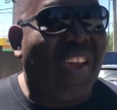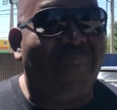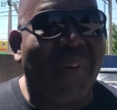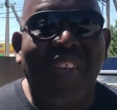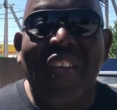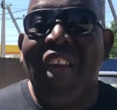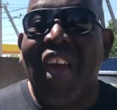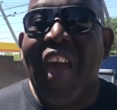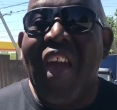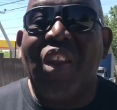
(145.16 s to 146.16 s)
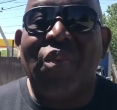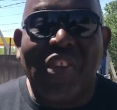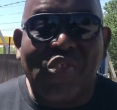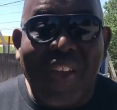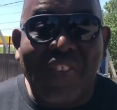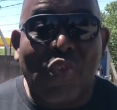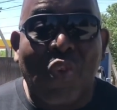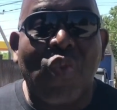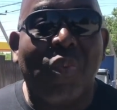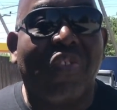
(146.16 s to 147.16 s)
camera. Anyway,
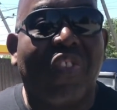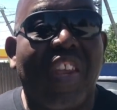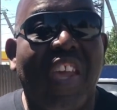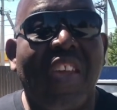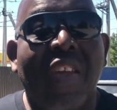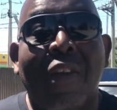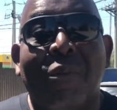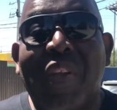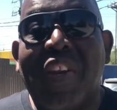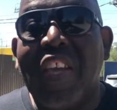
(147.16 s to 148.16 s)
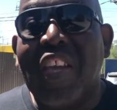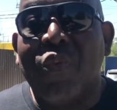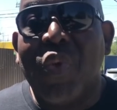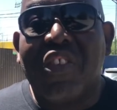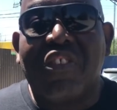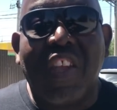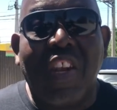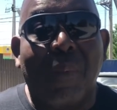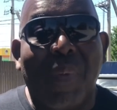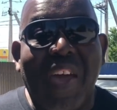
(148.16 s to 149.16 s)
transfer rumours today. Been linked with a
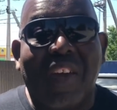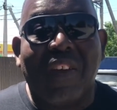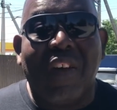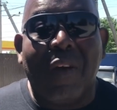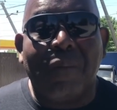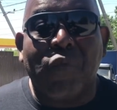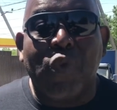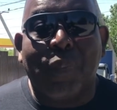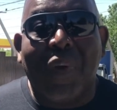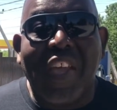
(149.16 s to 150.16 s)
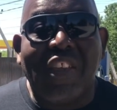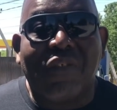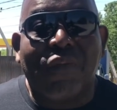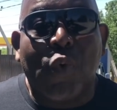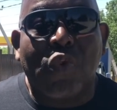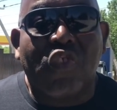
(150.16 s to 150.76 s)
centre-back um, who plays for